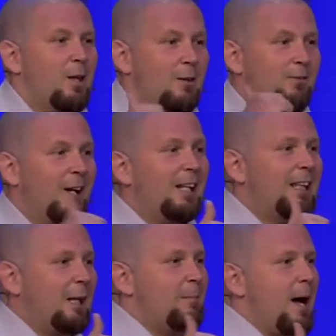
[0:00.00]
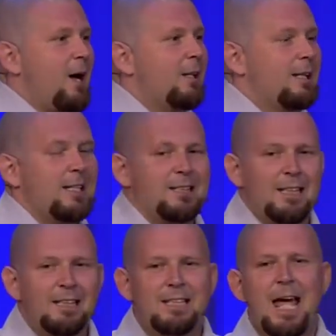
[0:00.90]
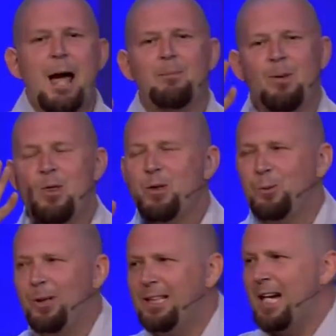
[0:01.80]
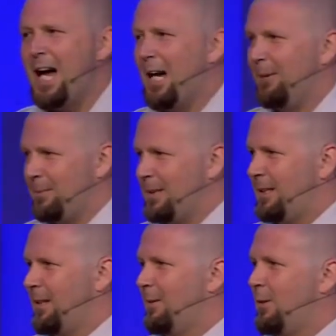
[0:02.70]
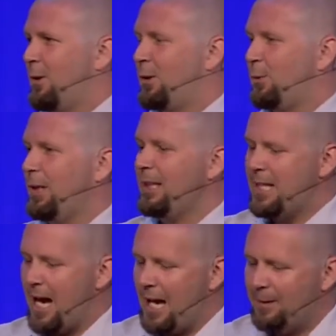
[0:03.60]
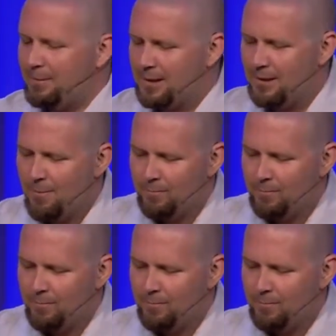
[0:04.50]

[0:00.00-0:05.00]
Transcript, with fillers: the funny thing about it is, this has happened three times. Three times,